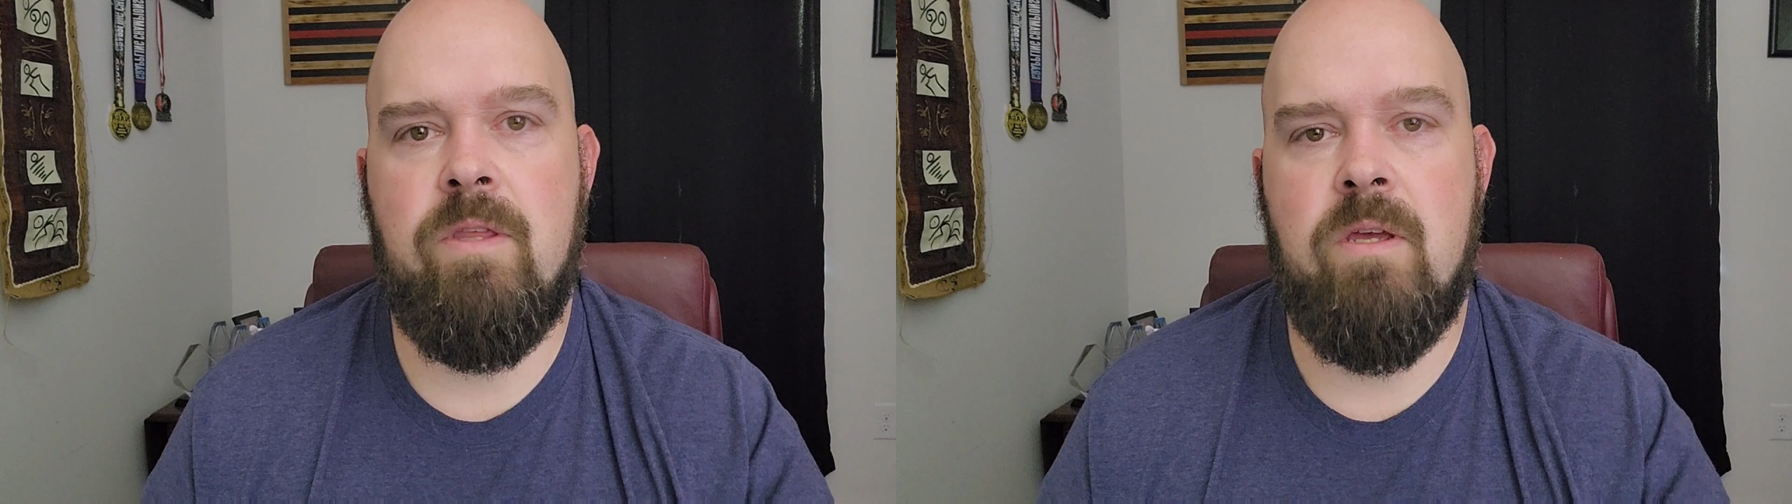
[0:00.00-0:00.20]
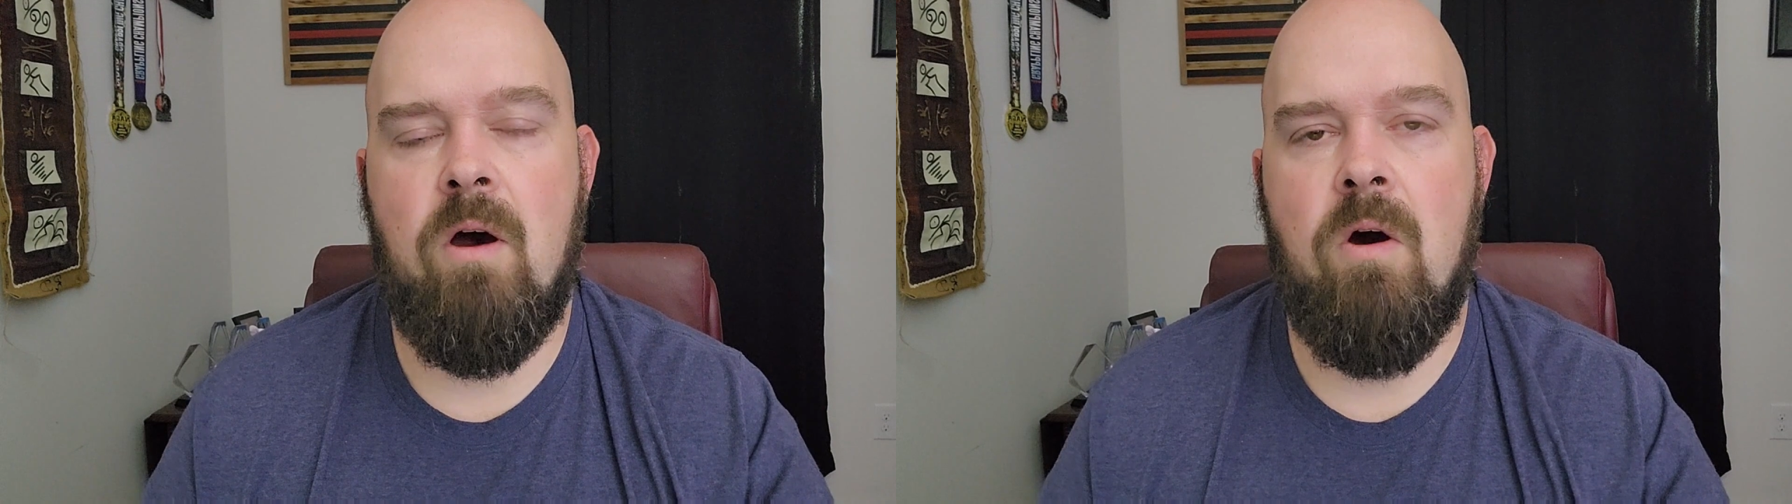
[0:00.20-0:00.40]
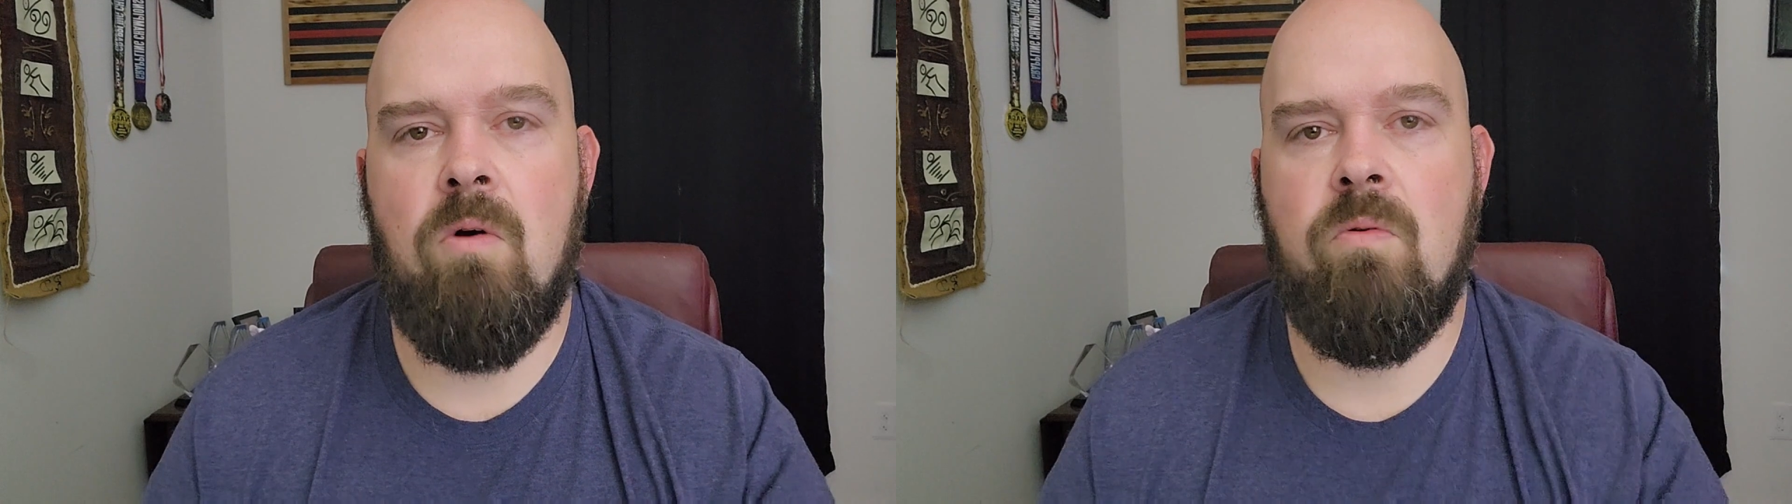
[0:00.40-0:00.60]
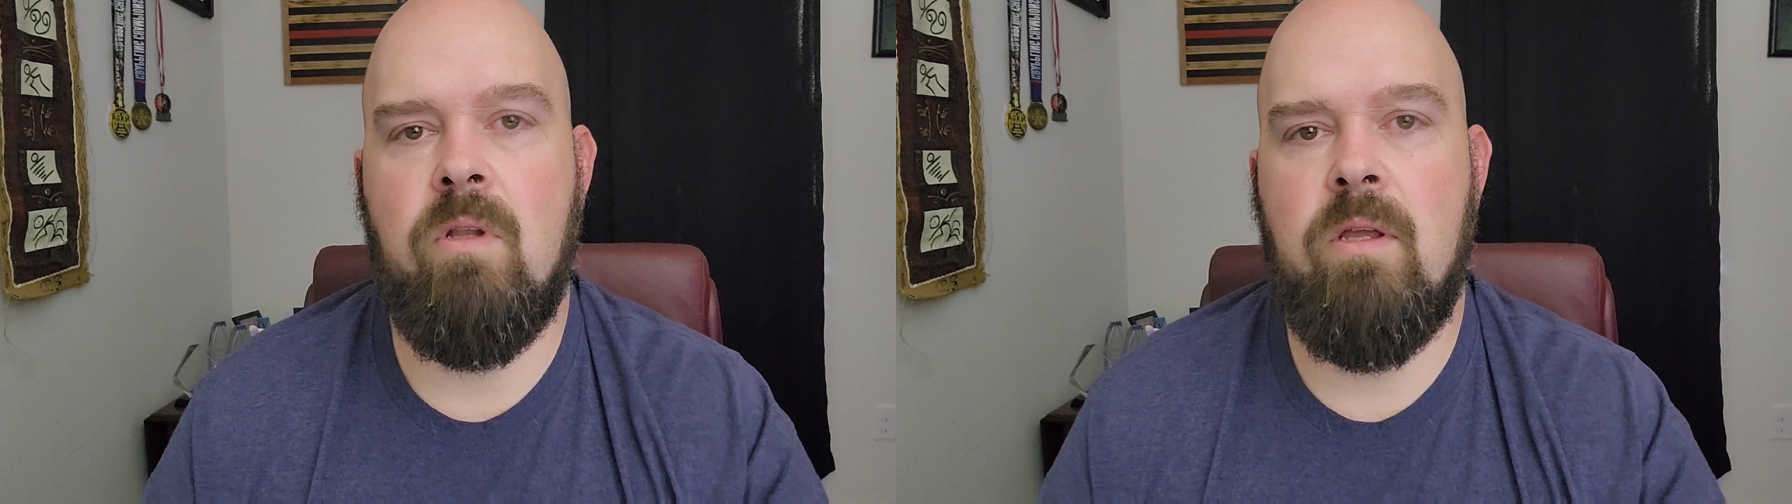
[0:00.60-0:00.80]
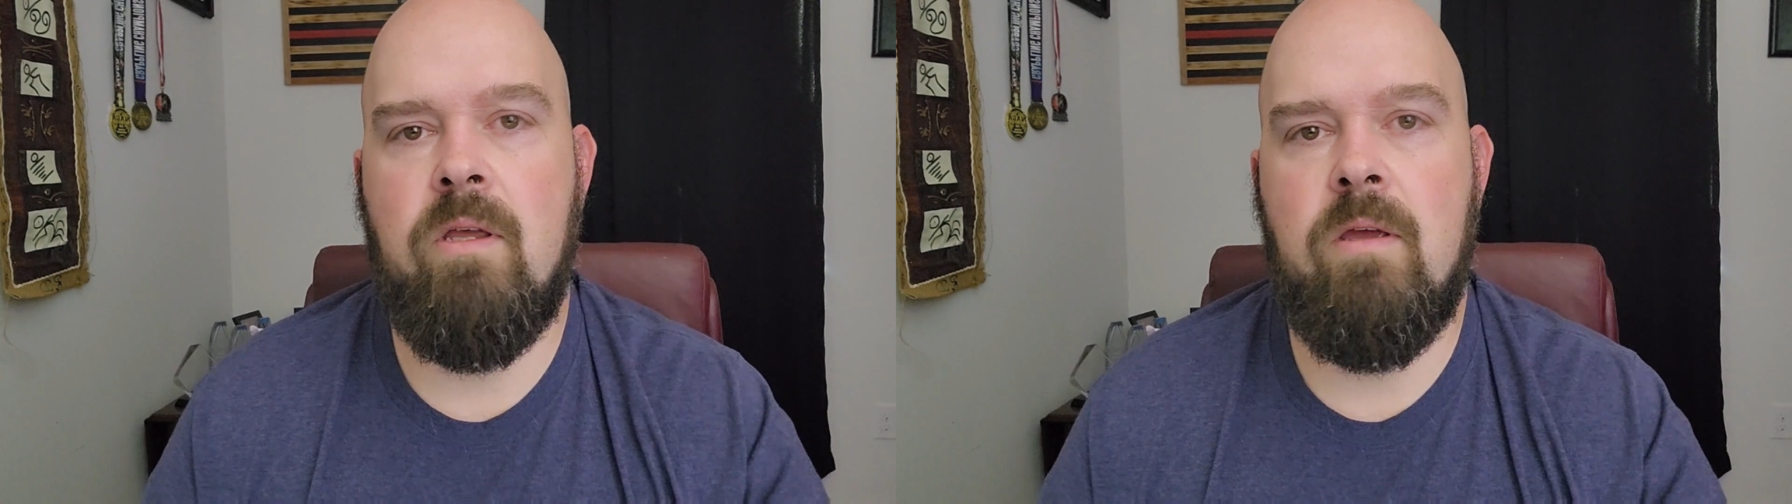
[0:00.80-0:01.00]
the
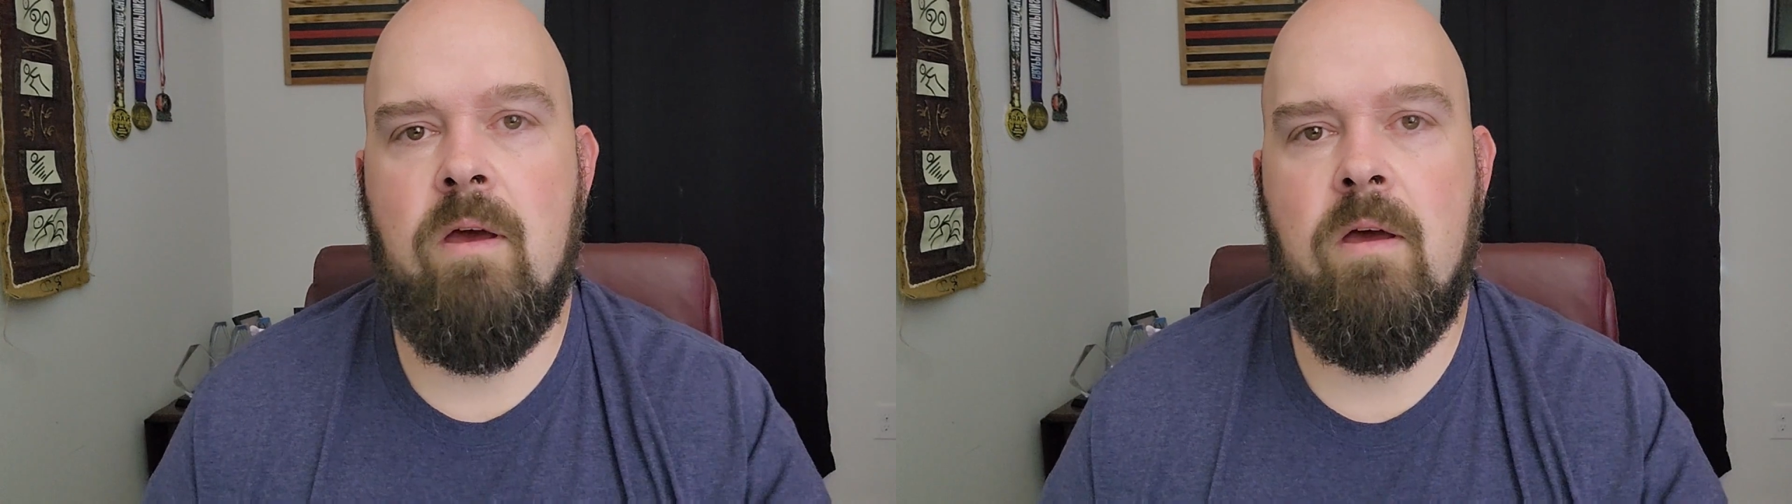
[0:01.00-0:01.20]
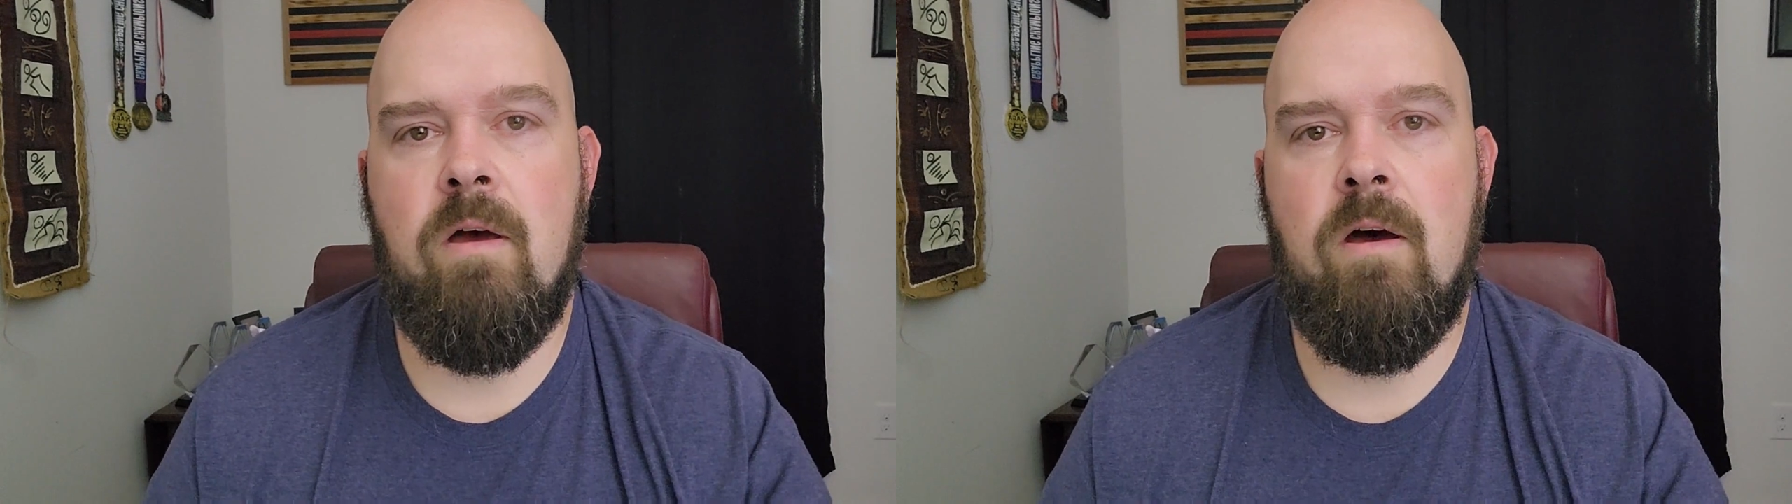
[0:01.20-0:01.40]
only